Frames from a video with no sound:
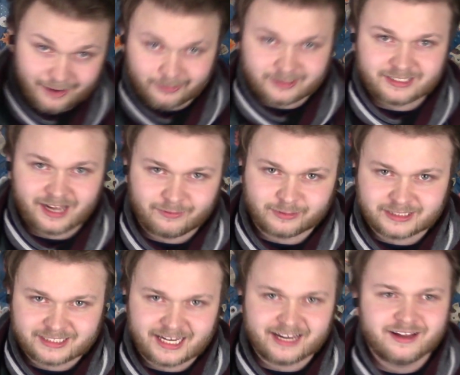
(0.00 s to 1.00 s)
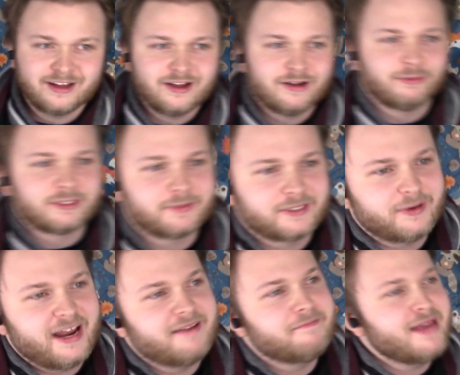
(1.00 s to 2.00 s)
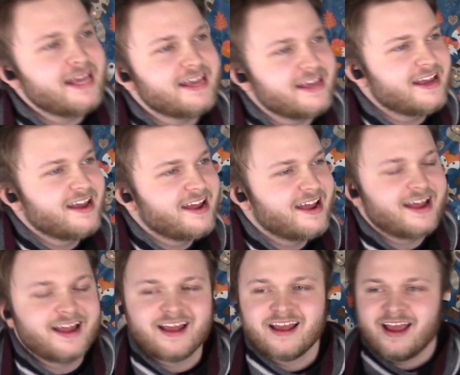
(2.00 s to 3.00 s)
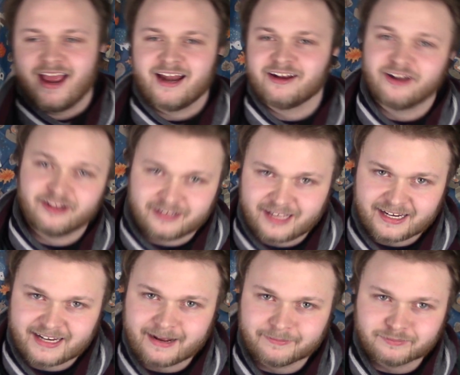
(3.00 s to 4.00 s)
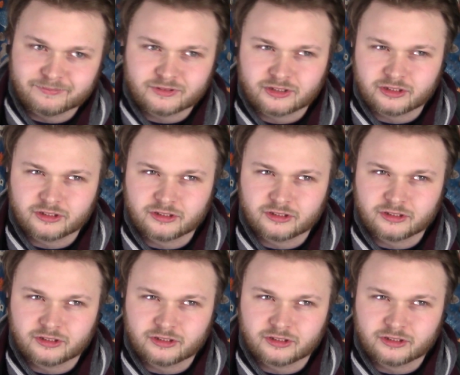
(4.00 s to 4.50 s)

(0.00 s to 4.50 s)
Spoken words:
I would say was between me and another kid named...